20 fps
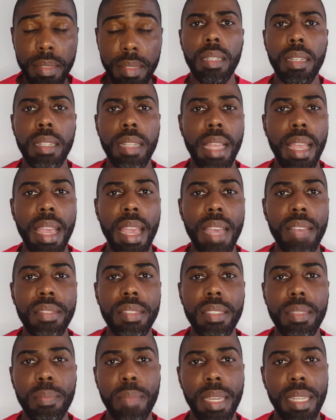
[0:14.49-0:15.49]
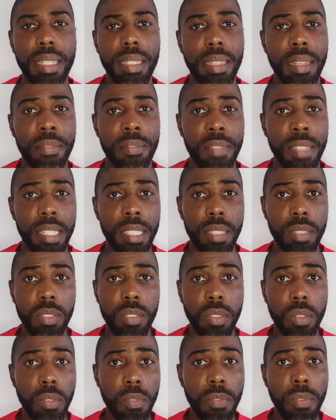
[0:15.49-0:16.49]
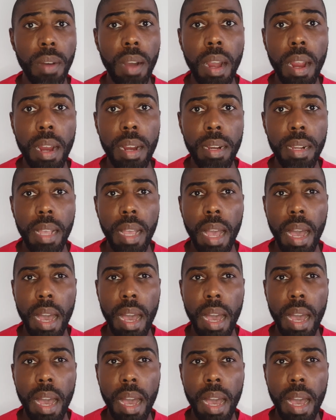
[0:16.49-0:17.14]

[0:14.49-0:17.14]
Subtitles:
And I haven't made it a video so far.